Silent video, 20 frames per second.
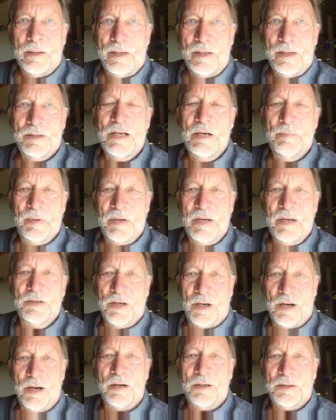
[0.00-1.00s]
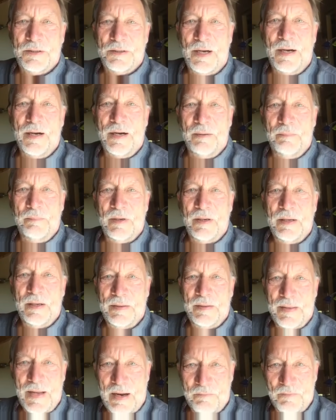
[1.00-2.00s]
a dark time
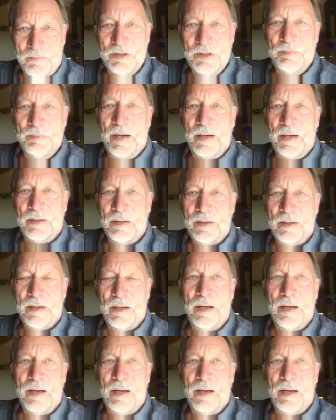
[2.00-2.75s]
in that respect.